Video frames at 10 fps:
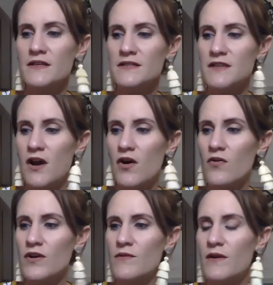So
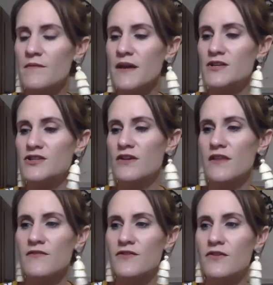you want to make sure that
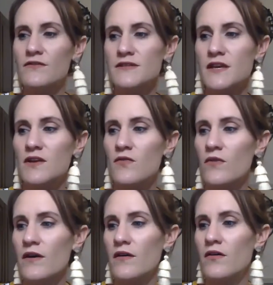if you're using an
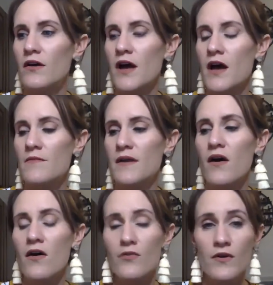oil,
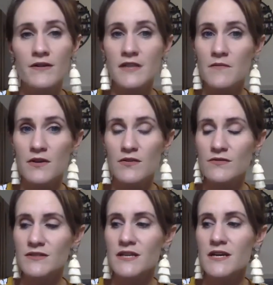all the oils can be
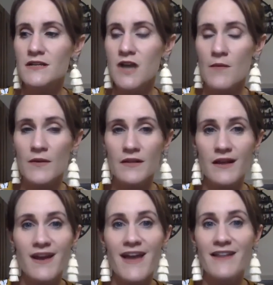used
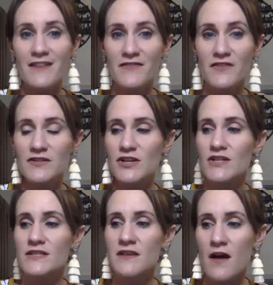topically and in the diffuser.
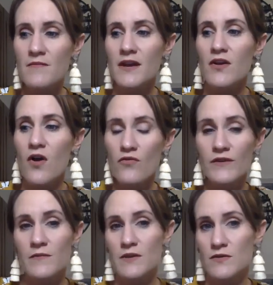Some can only
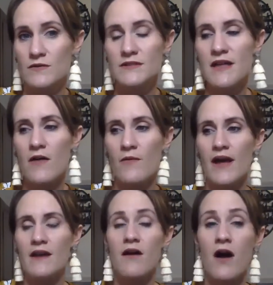be used that way
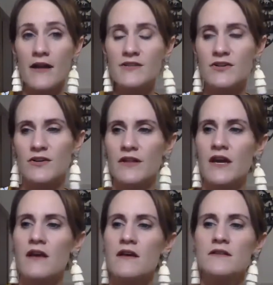and not internally.
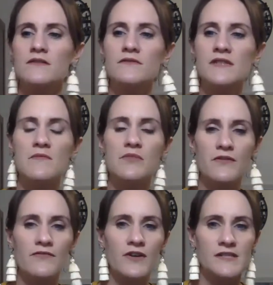So Deep Blue,
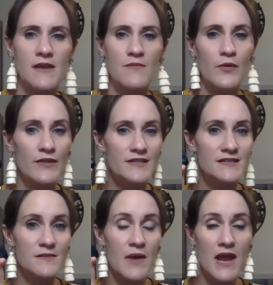for example, this is
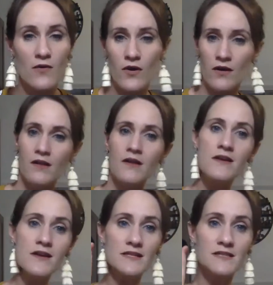a pain oil.
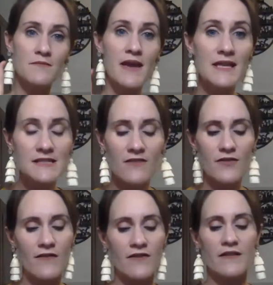It's amazing if you're
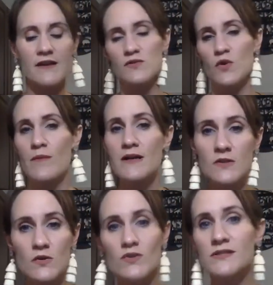having like sore
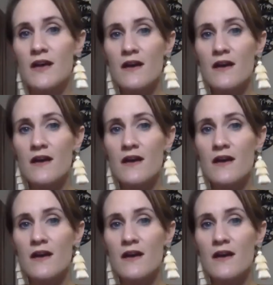muscles,